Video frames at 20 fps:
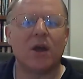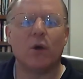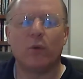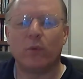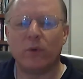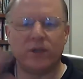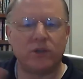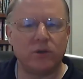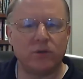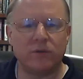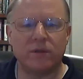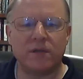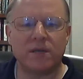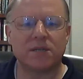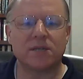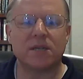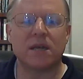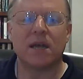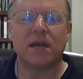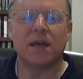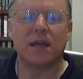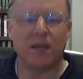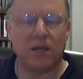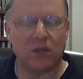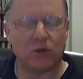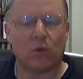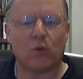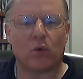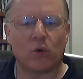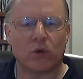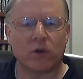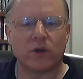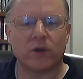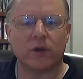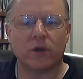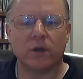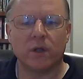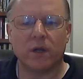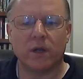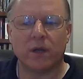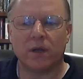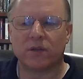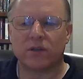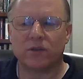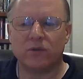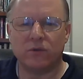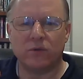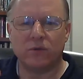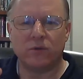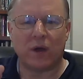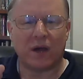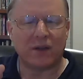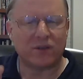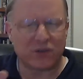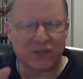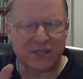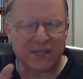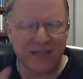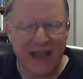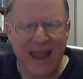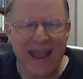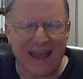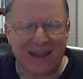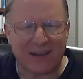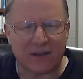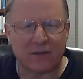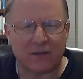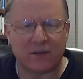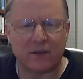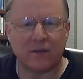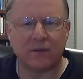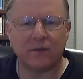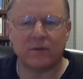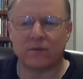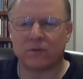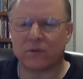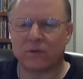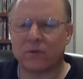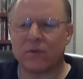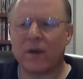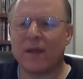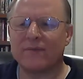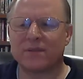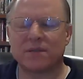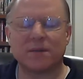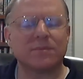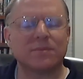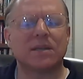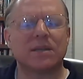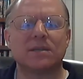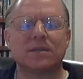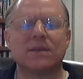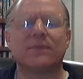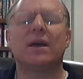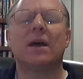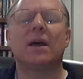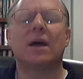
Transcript: We do this in order to understand, to arrive at some sense of,